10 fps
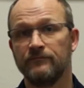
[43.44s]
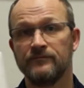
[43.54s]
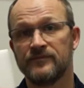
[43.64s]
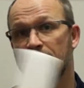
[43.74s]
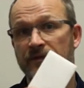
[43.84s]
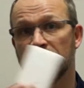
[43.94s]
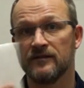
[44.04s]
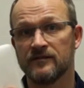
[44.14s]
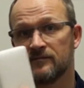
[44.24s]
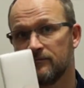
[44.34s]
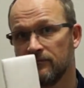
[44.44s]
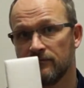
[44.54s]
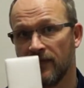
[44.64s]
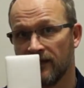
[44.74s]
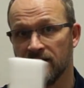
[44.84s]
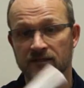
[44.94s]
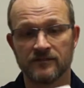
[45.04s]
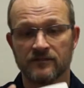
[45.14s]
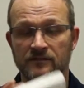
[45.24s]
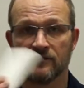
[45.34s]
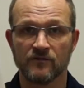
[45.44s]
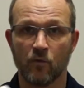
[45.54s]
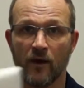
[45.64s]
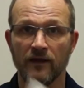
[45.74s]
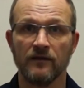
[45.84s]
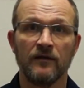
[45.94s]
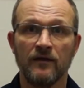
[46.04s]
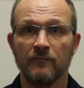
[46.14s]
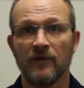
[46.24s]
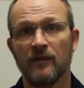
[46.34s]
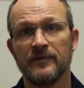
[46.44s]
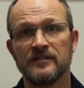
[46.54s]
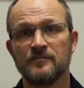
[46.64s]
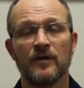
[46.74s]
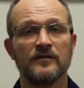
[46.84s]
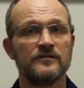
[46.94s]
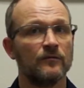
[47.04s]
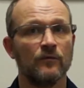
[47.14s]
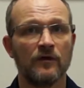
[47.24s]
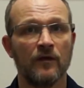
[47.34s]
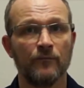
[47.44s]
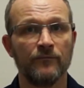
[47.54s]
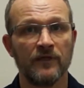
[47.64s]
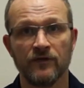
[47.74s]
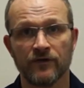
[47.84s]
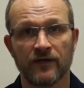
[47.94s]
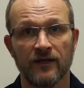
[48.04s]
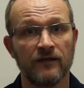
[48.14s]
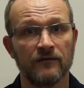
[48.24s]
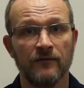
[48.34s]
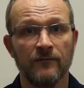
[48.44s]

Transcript: Something that's like this. This is a white melamine sponge that will come in your kit.